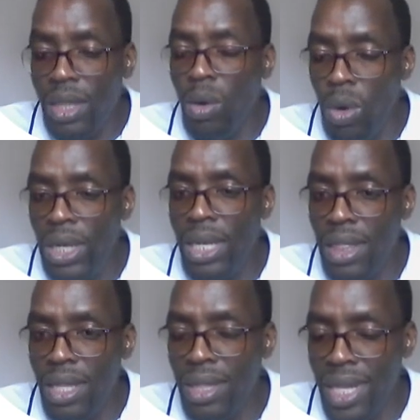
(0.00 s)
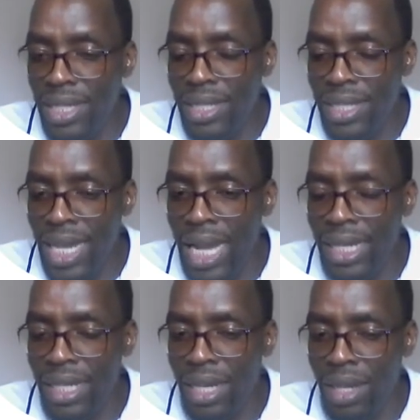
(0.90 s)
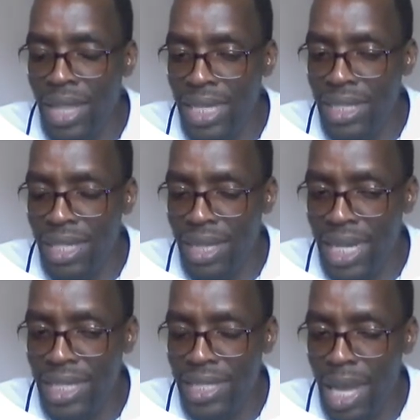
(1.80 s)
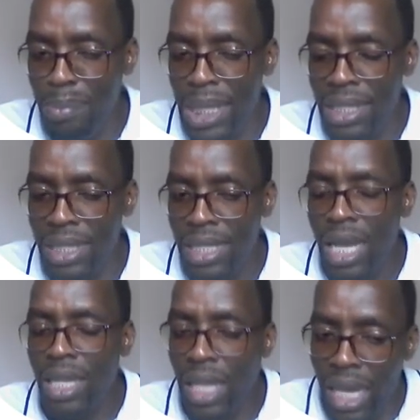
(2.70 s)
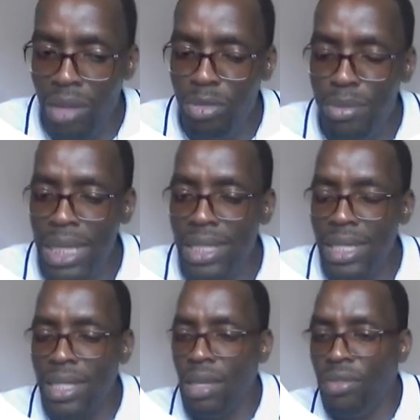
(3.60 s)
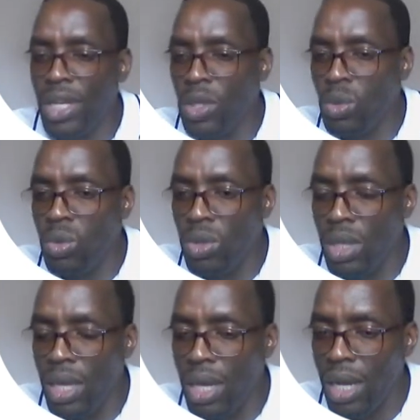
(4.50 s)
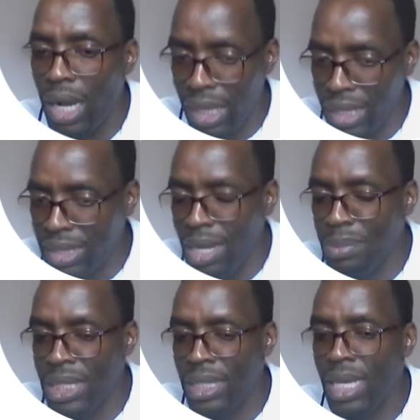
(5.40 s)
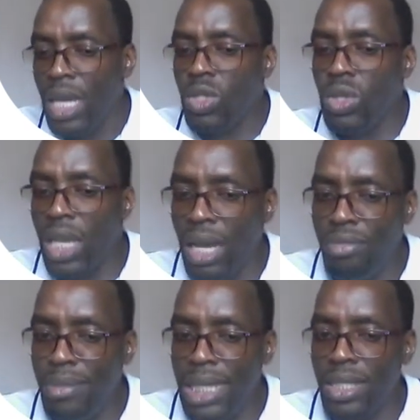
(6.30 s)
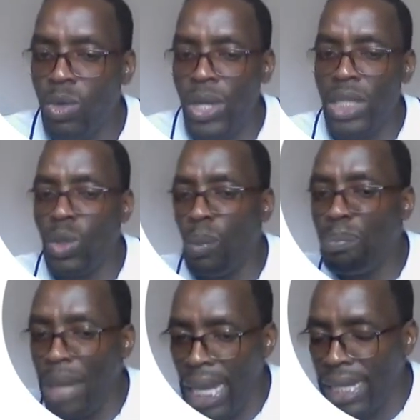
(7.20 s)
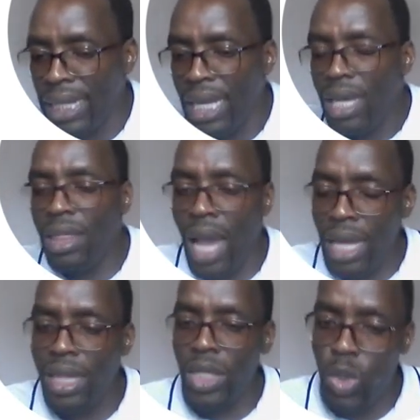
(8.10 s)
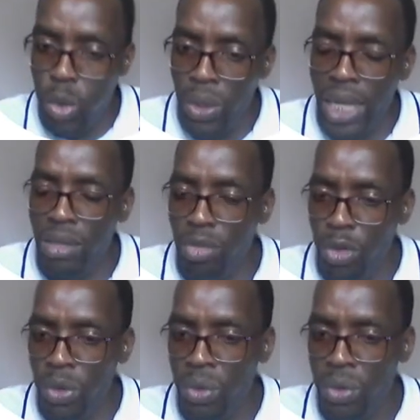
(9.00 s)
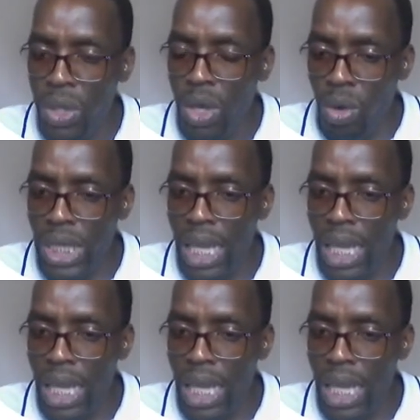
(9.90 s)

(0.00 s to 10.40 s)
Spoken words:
only thing that is done, that has happened, is the government has given you a subsidy, so the government is going to pay the other 2 rand for you. Okay,